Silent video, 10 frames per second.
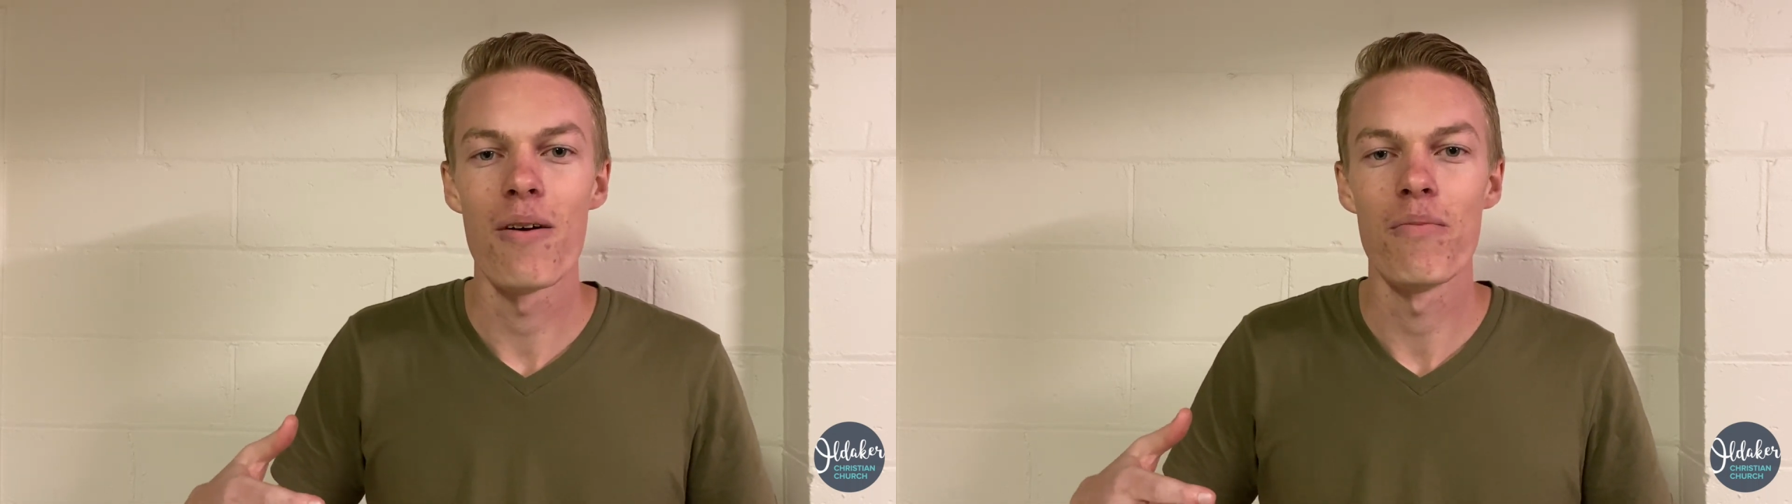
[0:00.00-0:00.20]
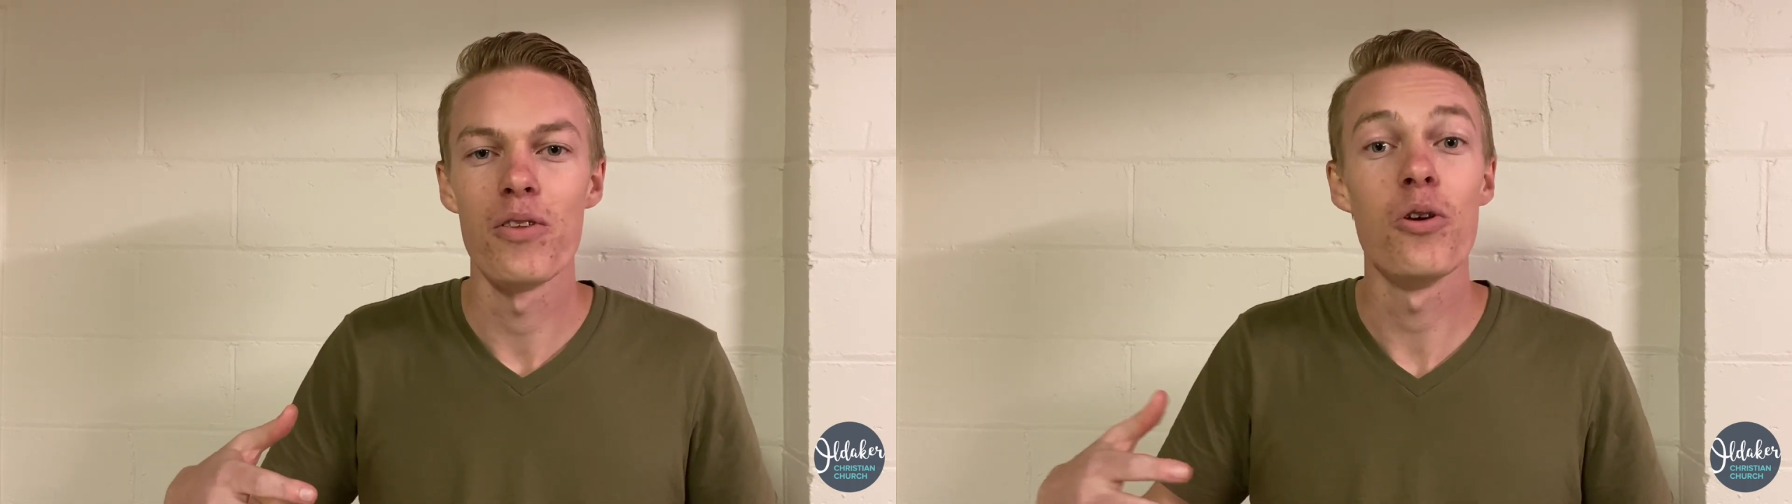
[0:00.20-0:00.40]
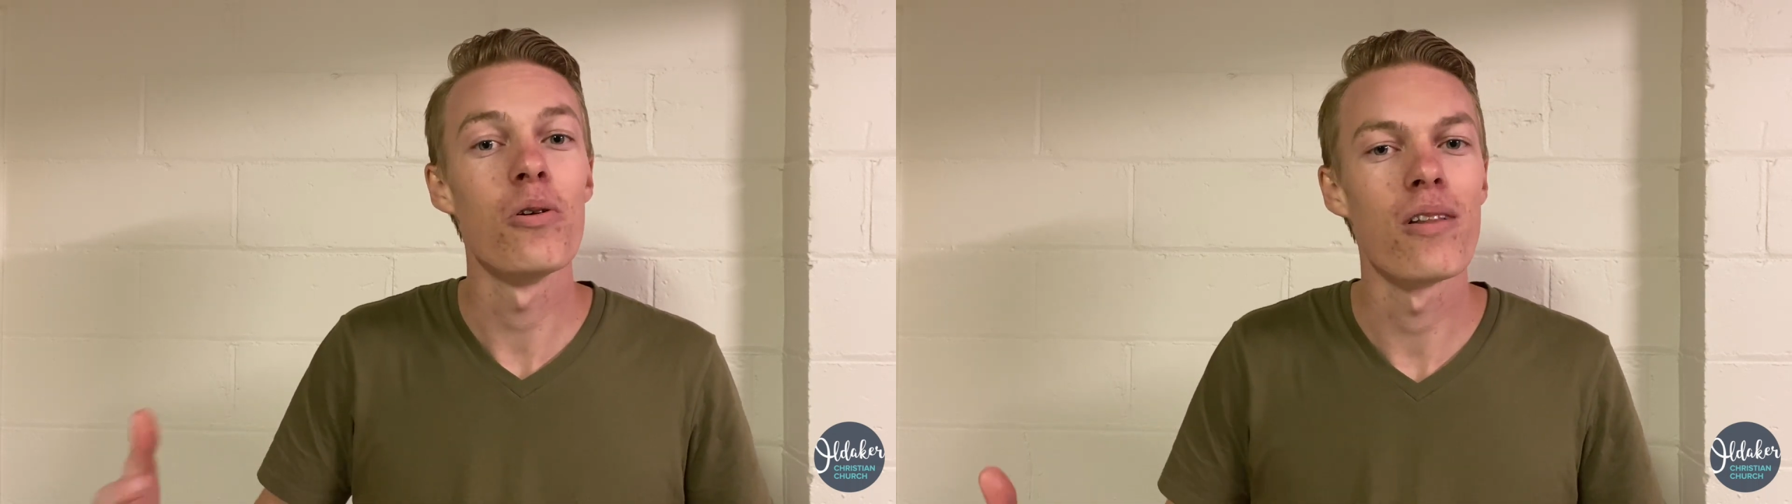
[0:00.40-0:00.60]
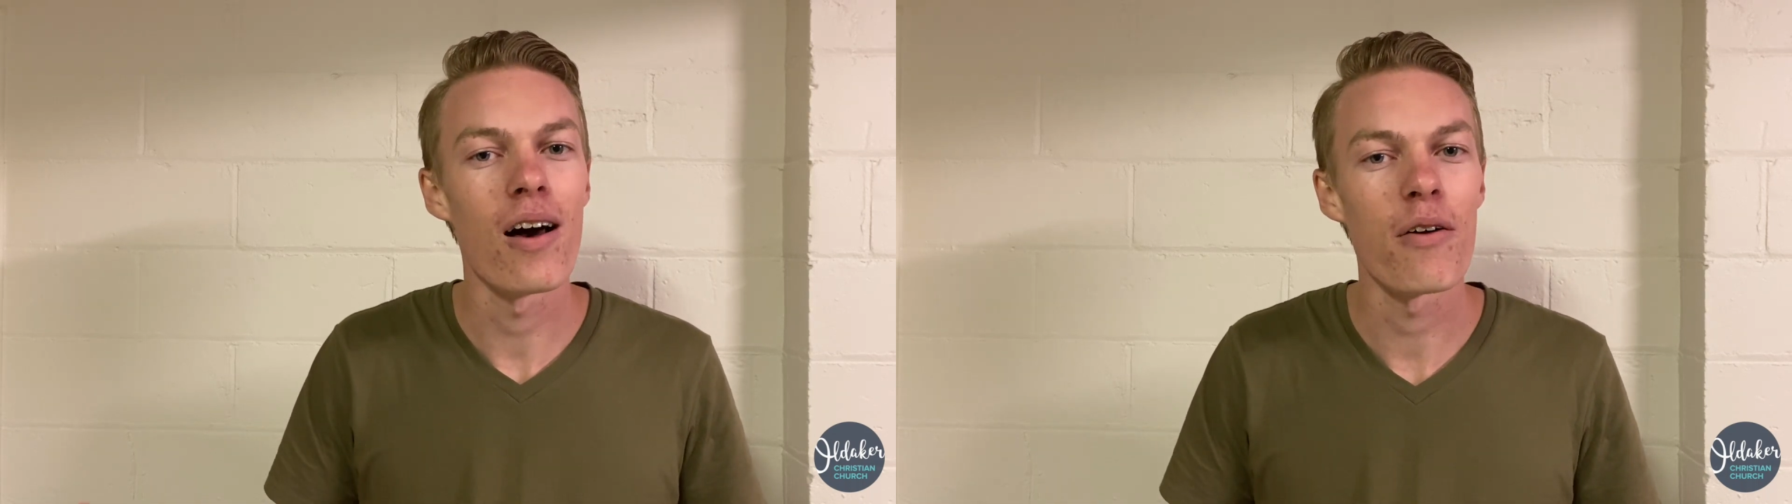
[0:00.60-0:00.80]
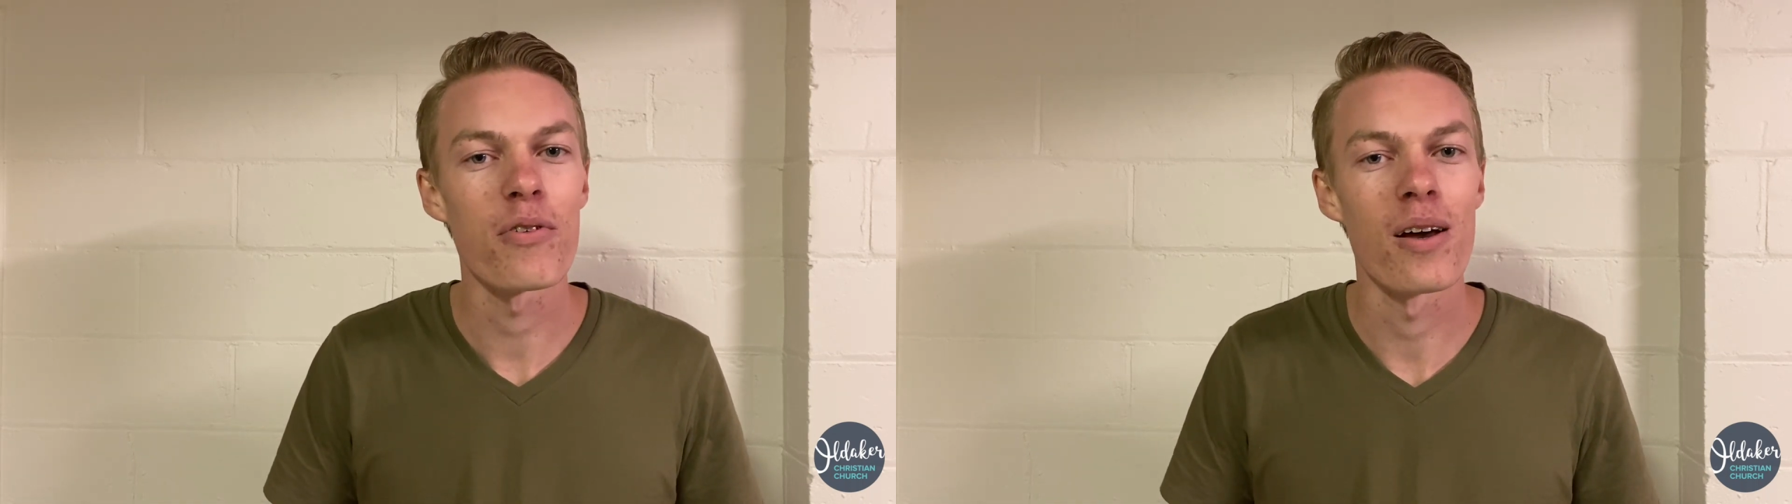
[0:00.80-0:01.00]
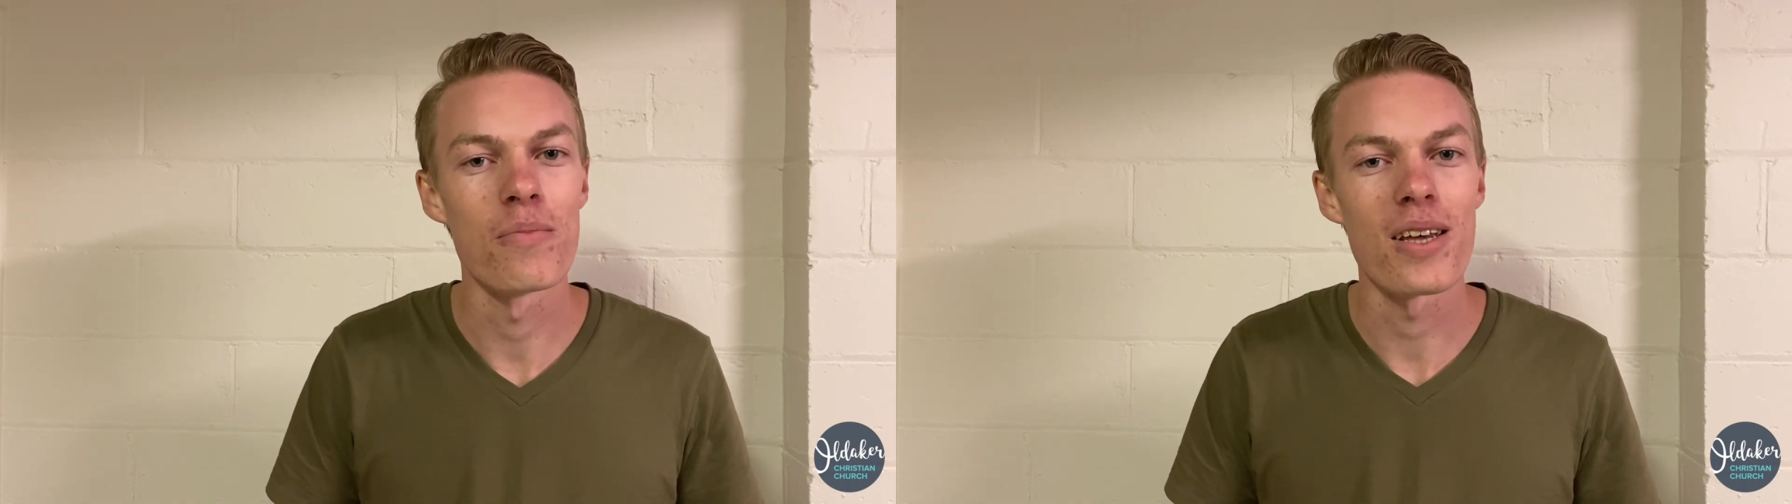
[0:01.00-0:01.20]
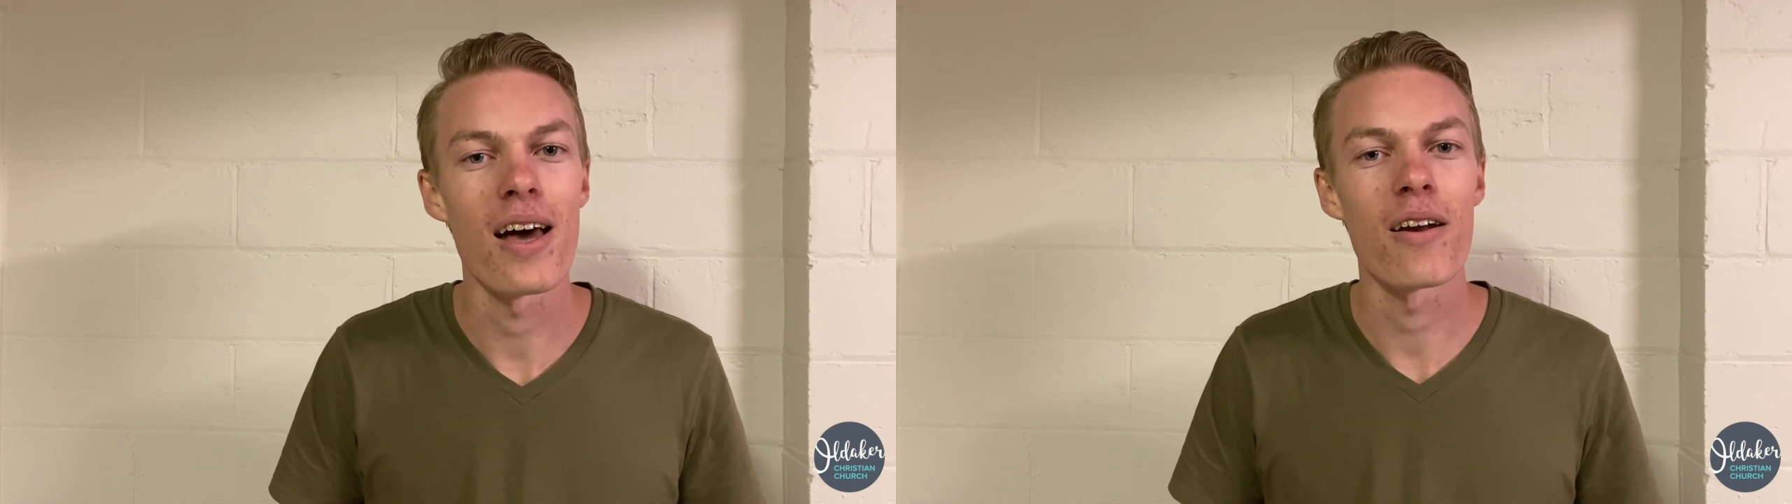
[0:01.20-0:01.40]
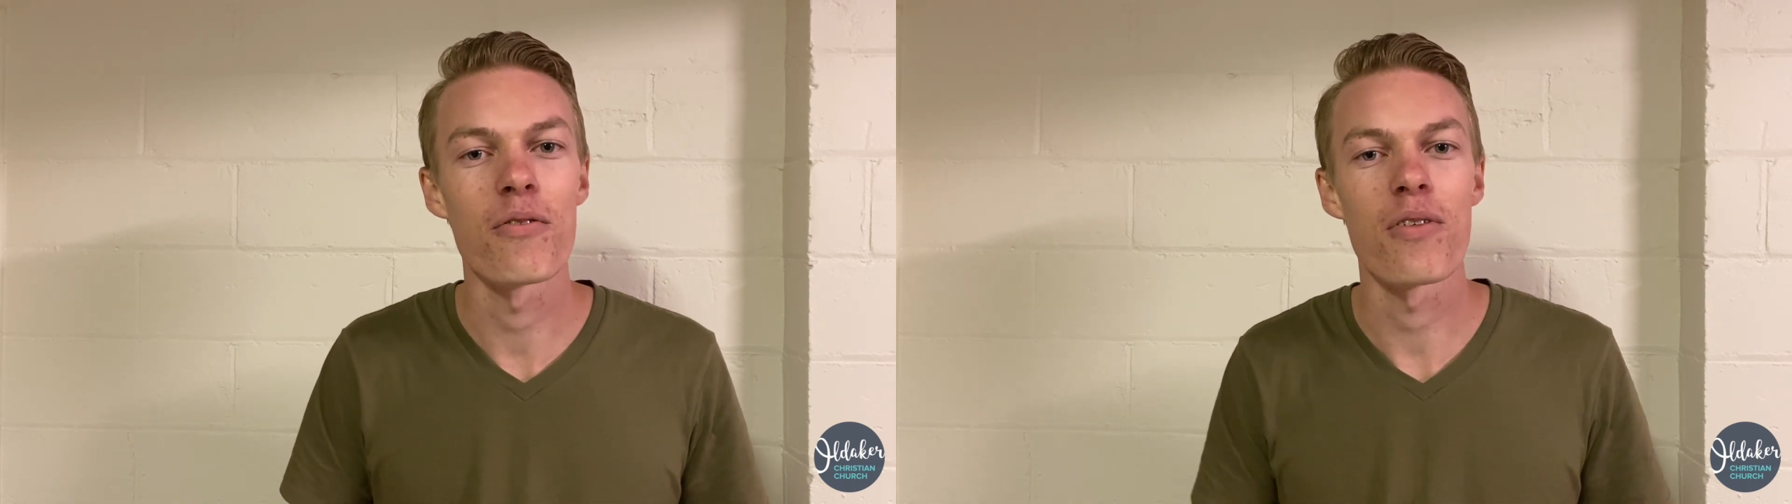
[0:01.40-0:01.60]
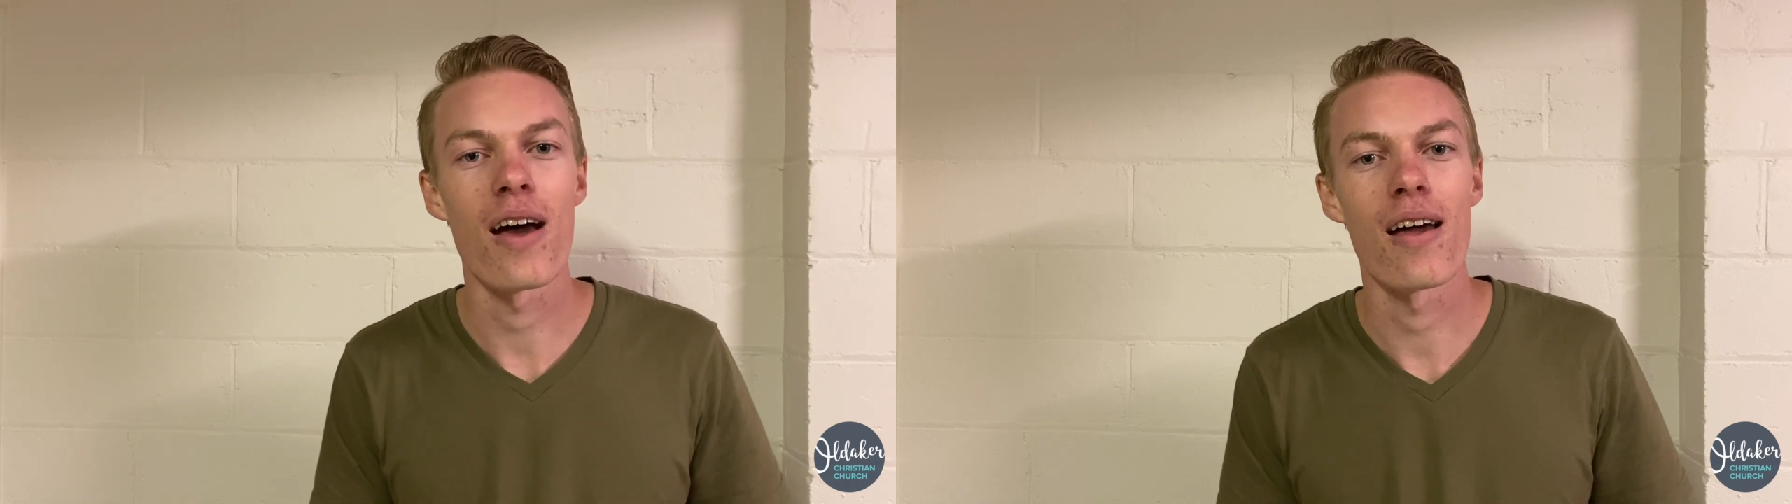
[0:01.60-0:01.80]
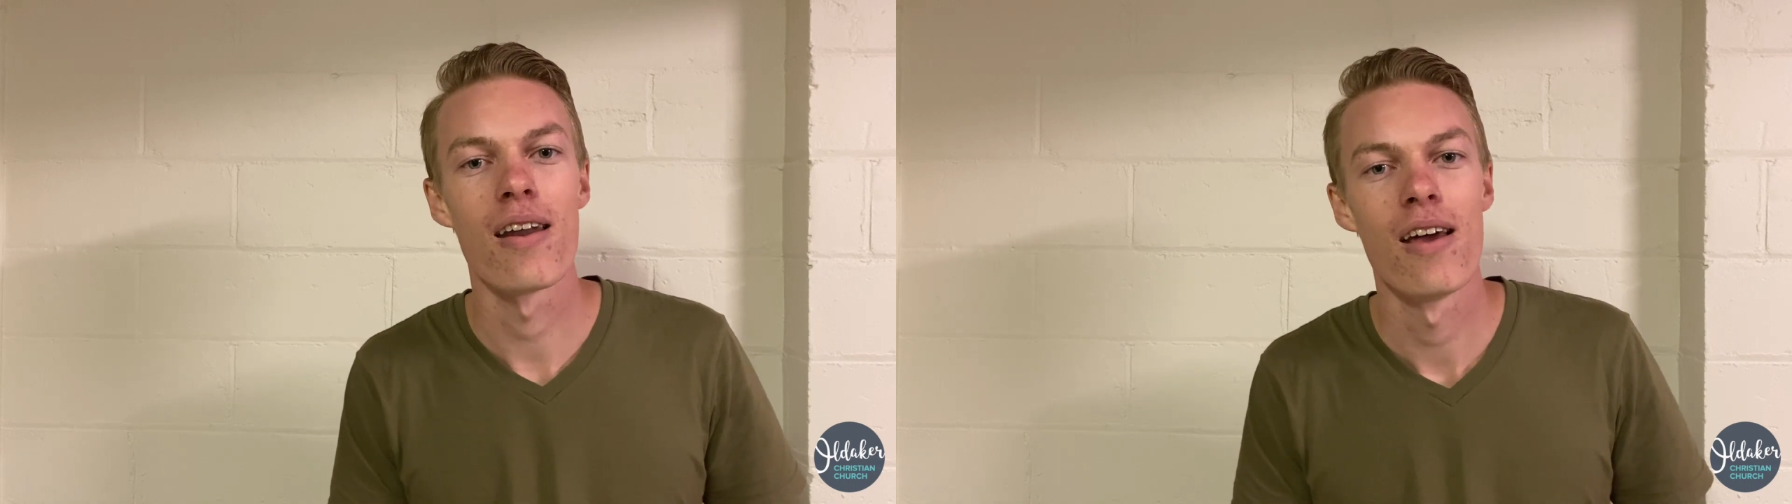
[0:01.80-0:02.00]
new life comes out of
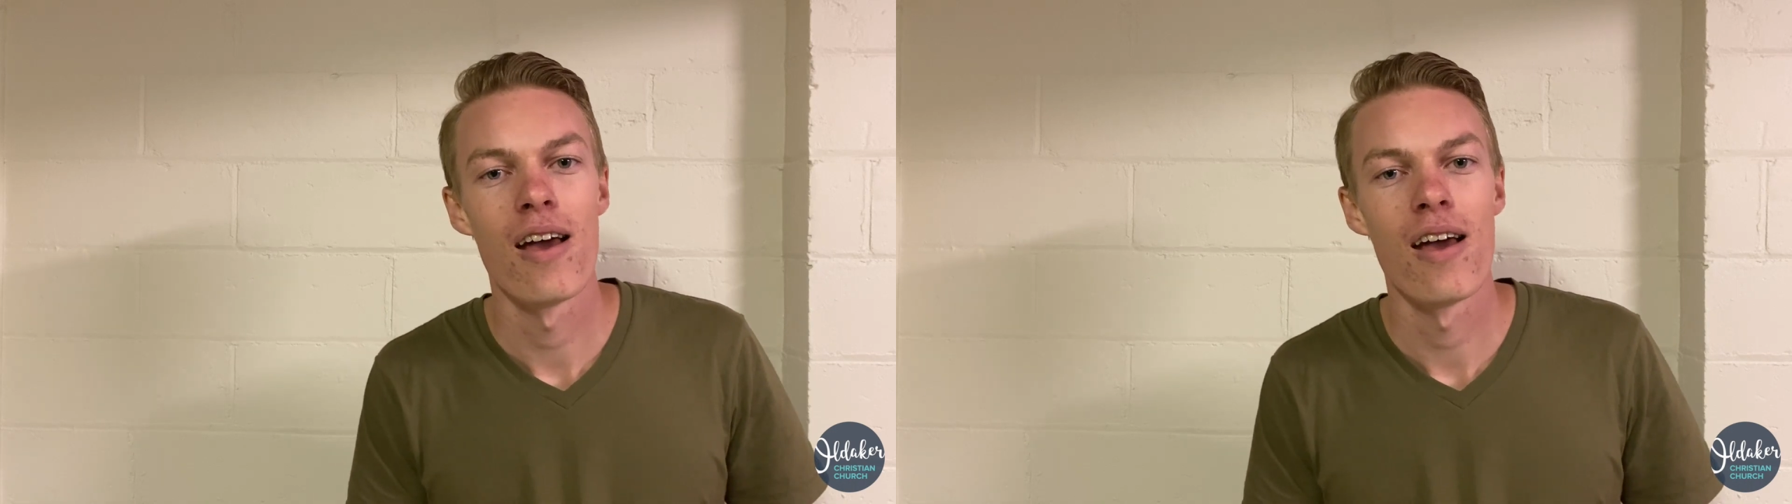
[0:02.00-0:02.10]
that.